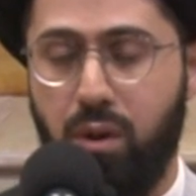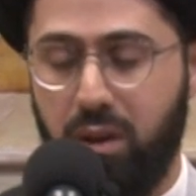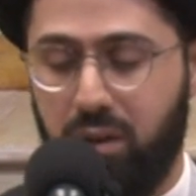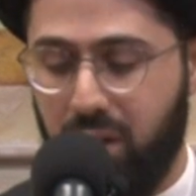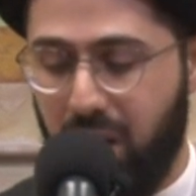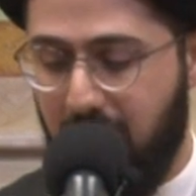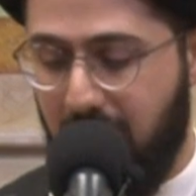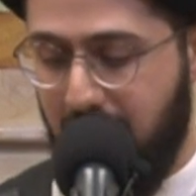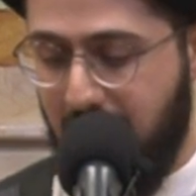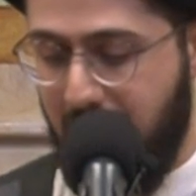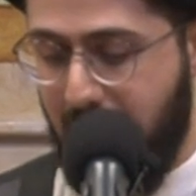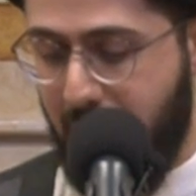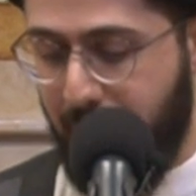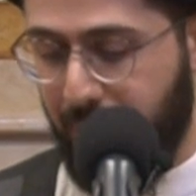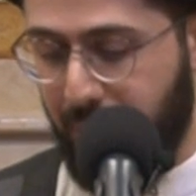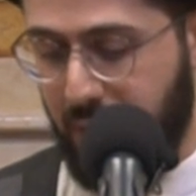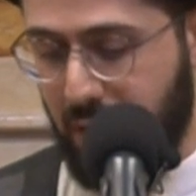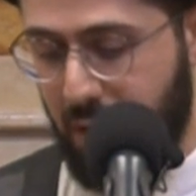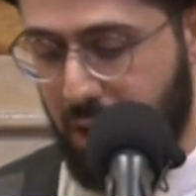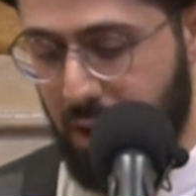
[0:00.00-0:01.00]
wa ta'ala
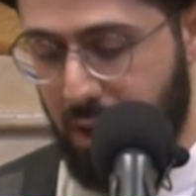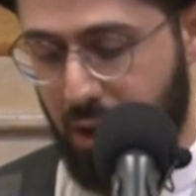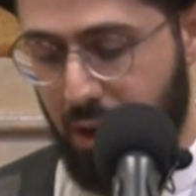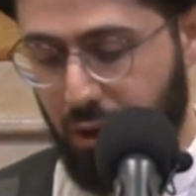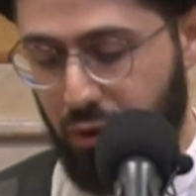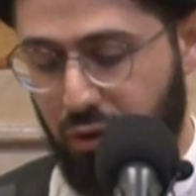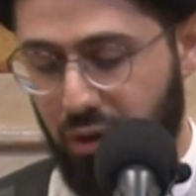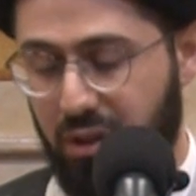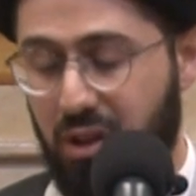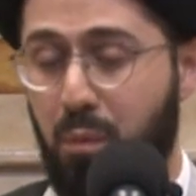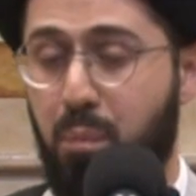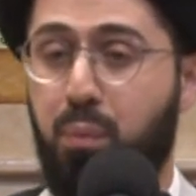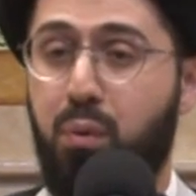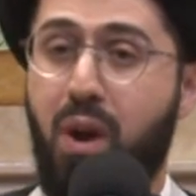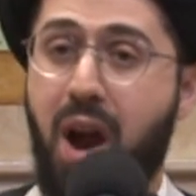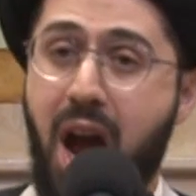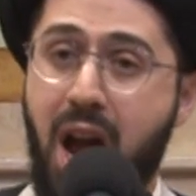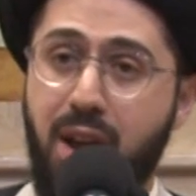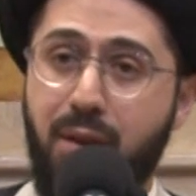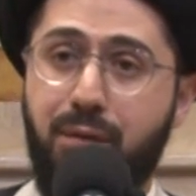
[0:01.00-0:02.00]
to
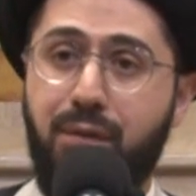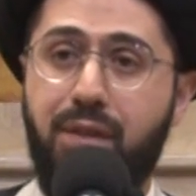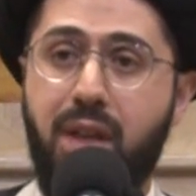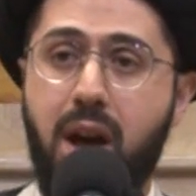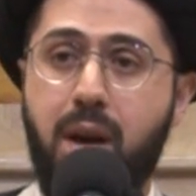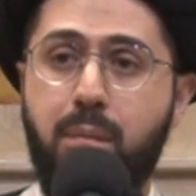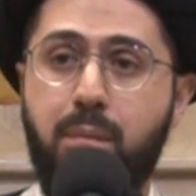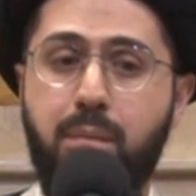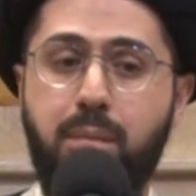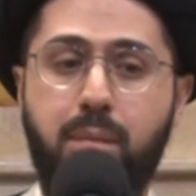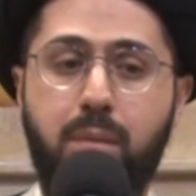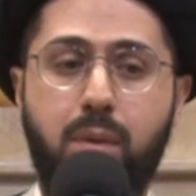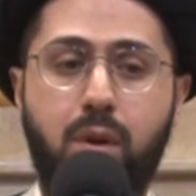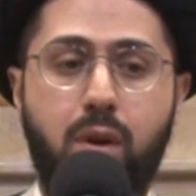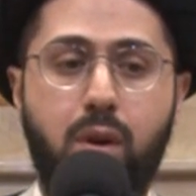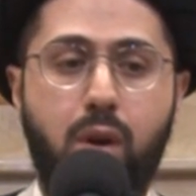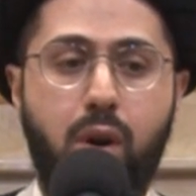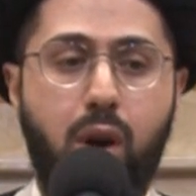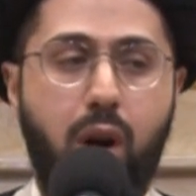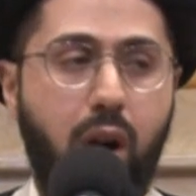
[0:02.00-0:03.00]
deprive them
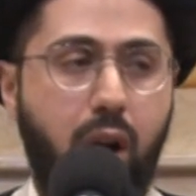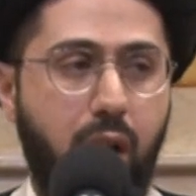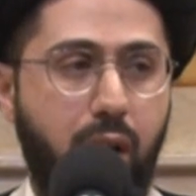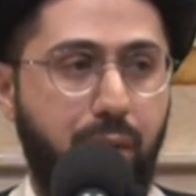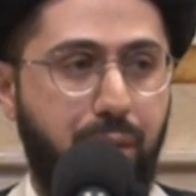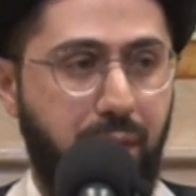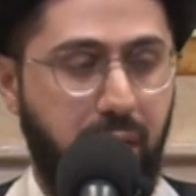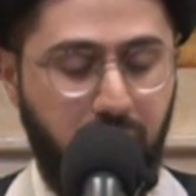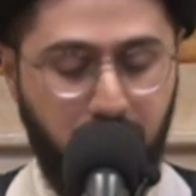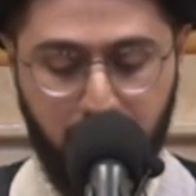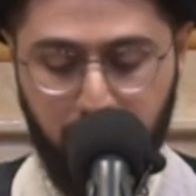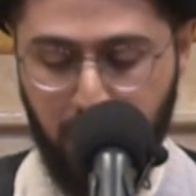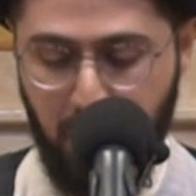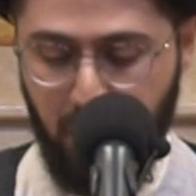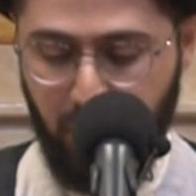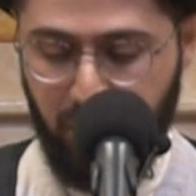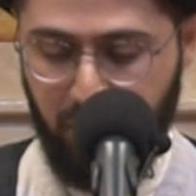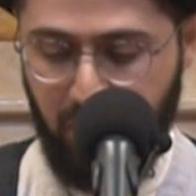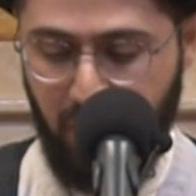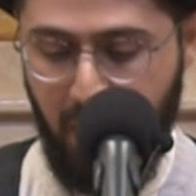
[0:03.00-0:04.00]
of his
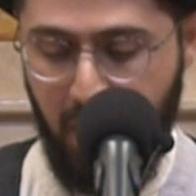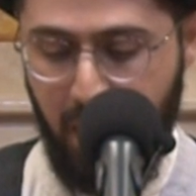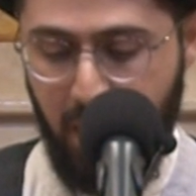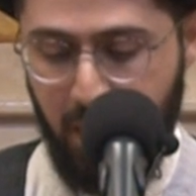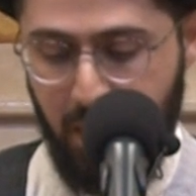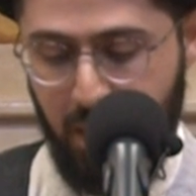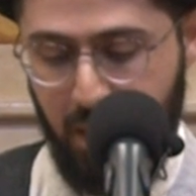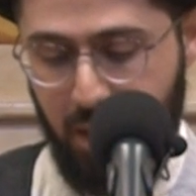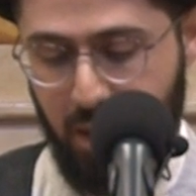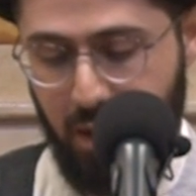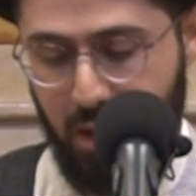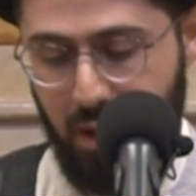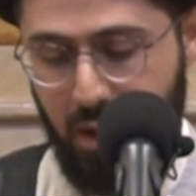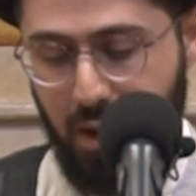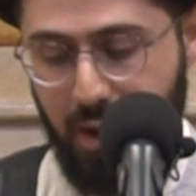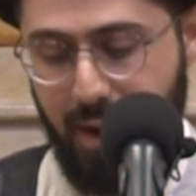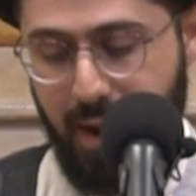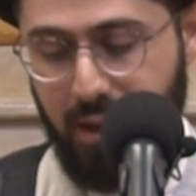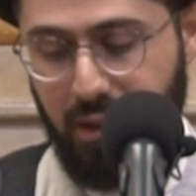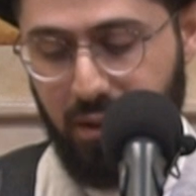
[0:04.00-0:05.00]
mercy
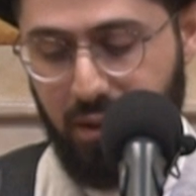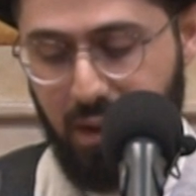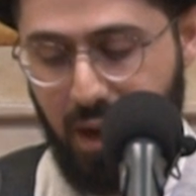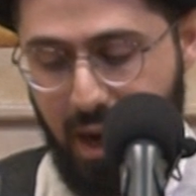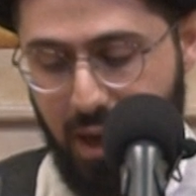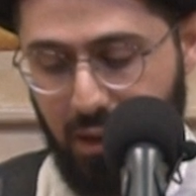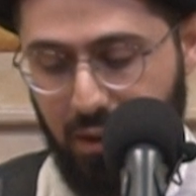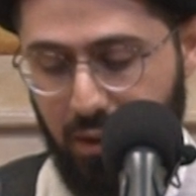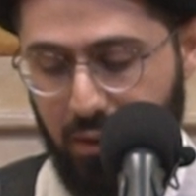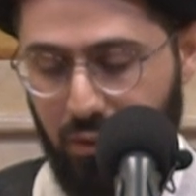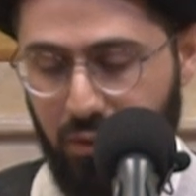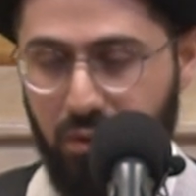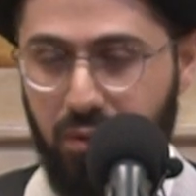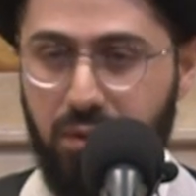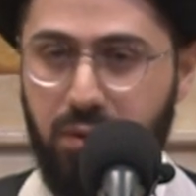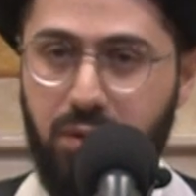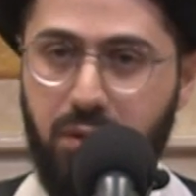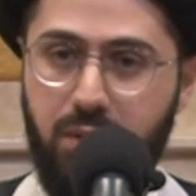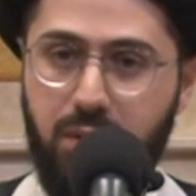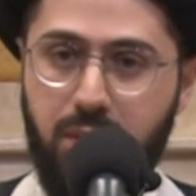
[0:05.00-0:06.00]
and
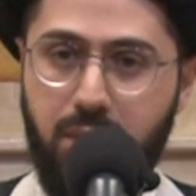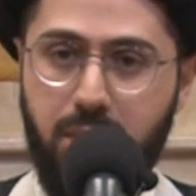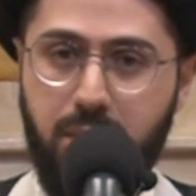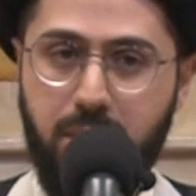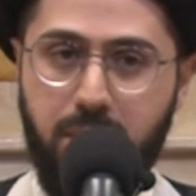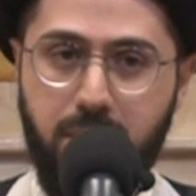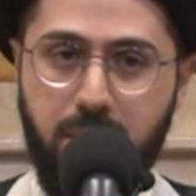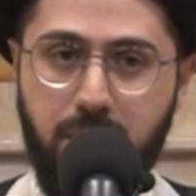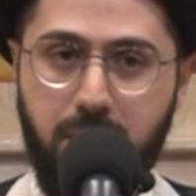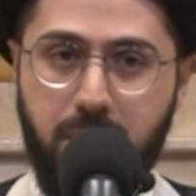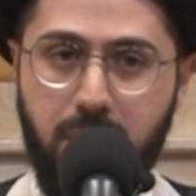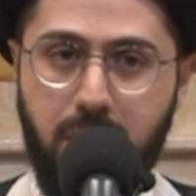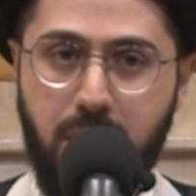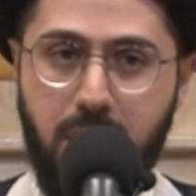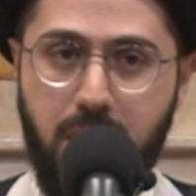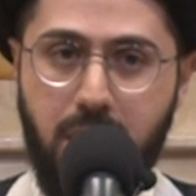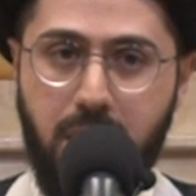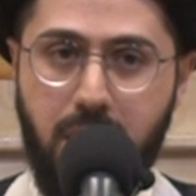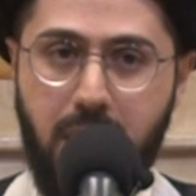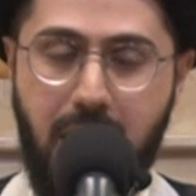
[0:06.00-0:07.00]
guidance.
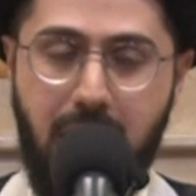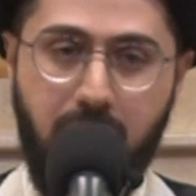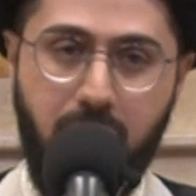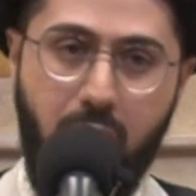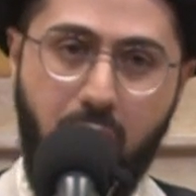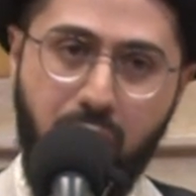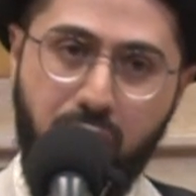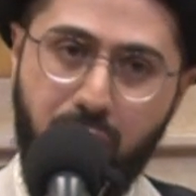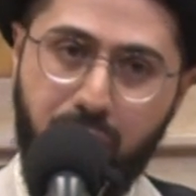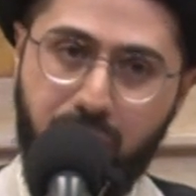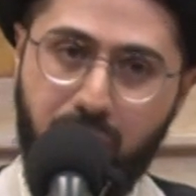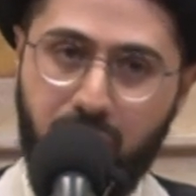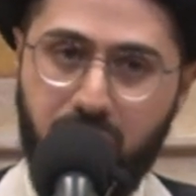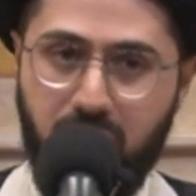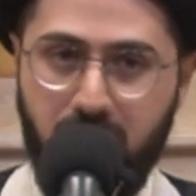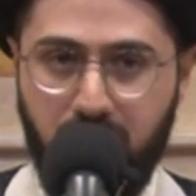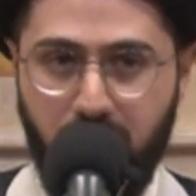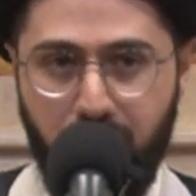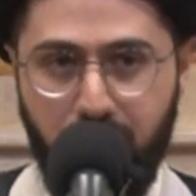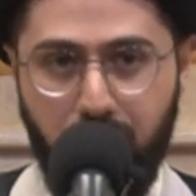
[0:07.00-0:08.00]
And other
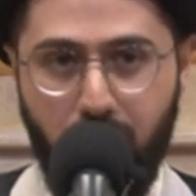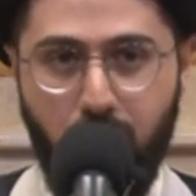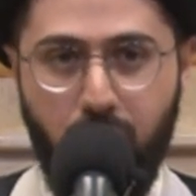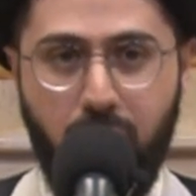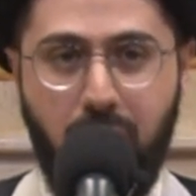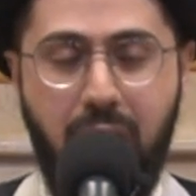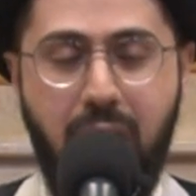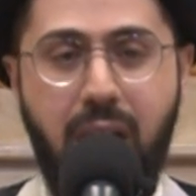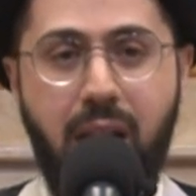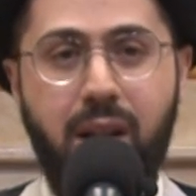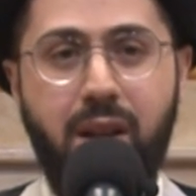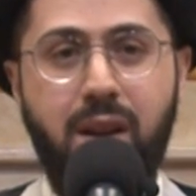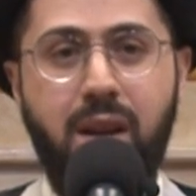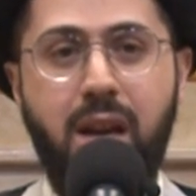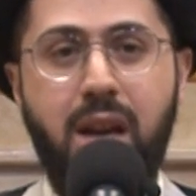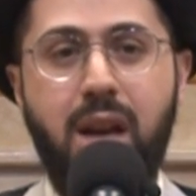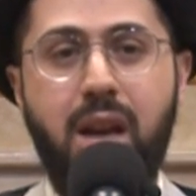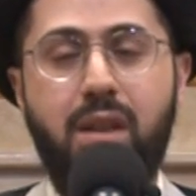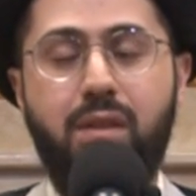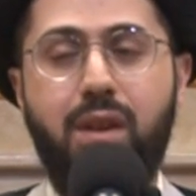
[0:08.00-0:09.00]
verses of the Quran,
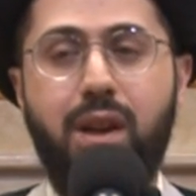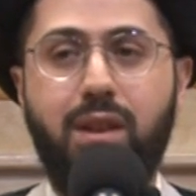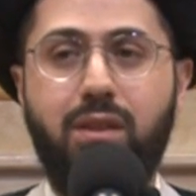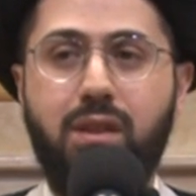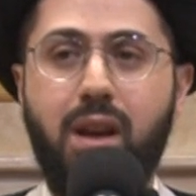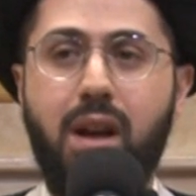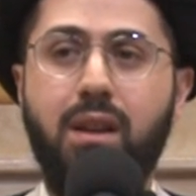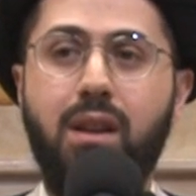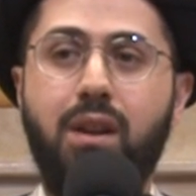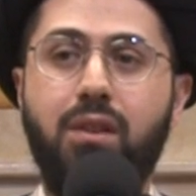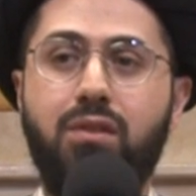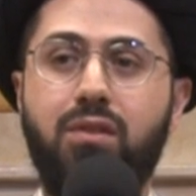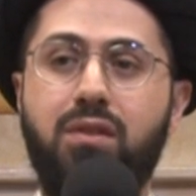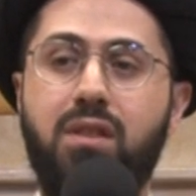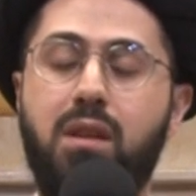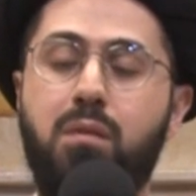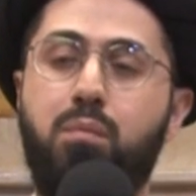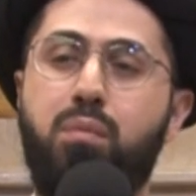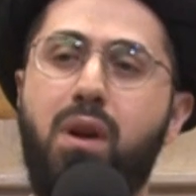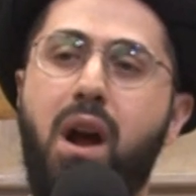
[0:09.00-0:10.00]
they tell us
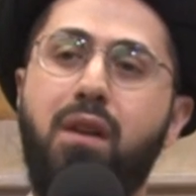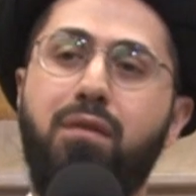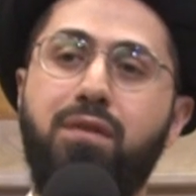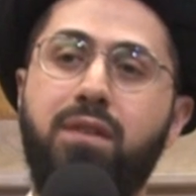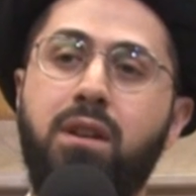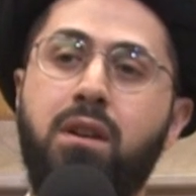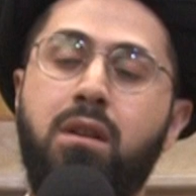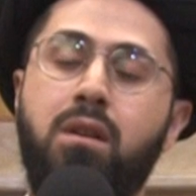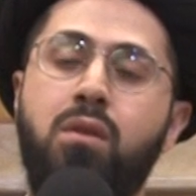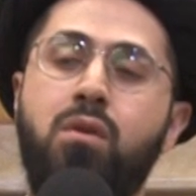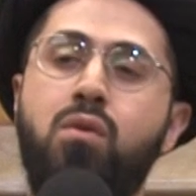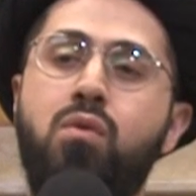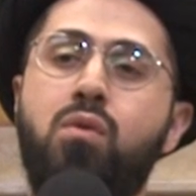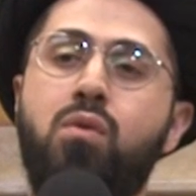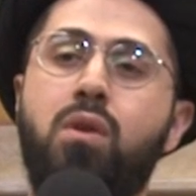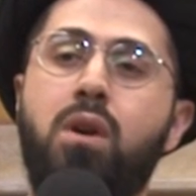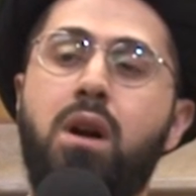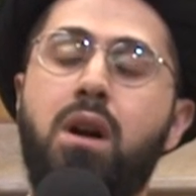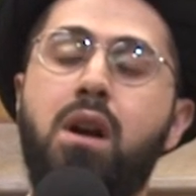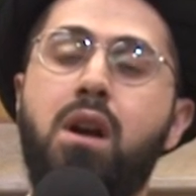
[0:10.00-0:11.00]
that Prophet
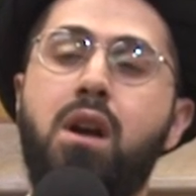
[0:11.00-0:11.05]
Nuh,